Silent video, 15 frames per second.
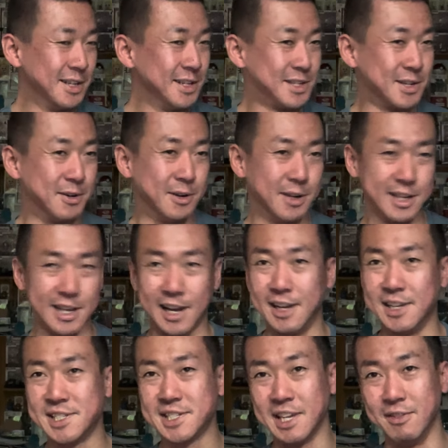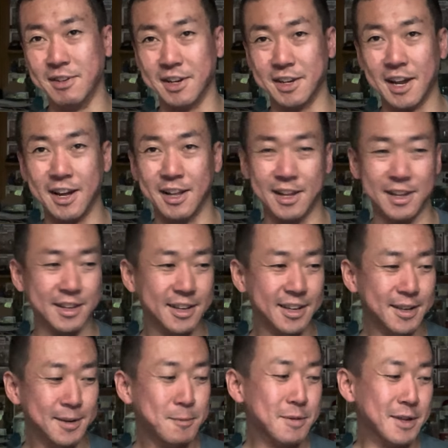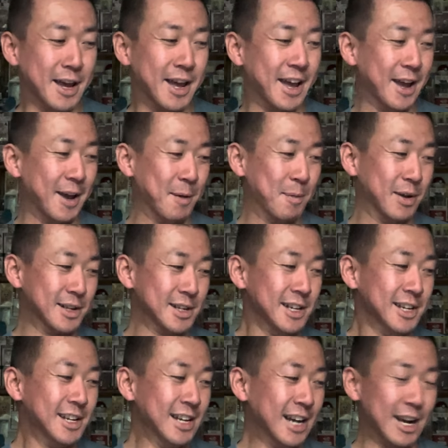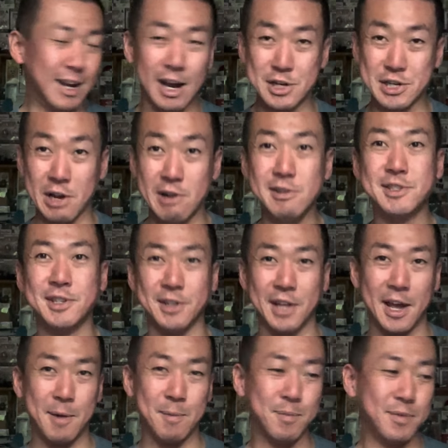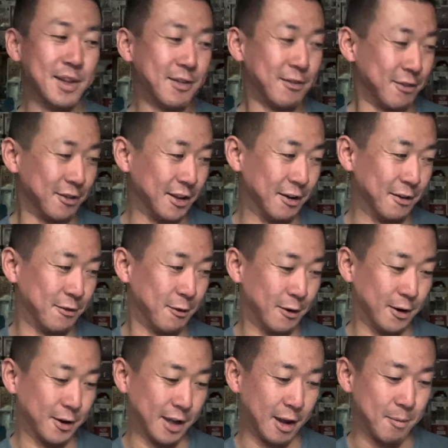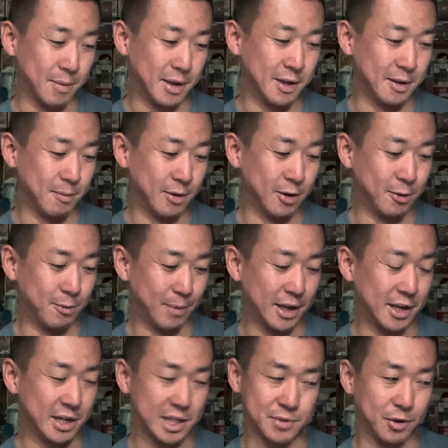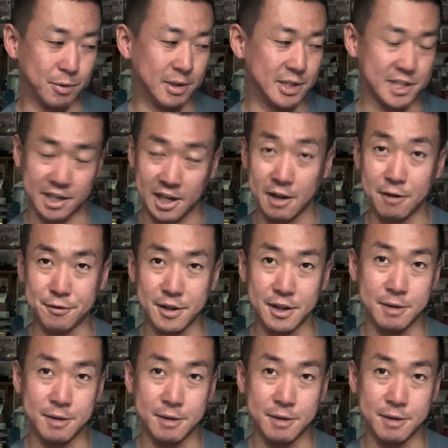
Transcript: So yeah, Steven and Helen, a shout out to them for getting me, well, making this for me as a gift.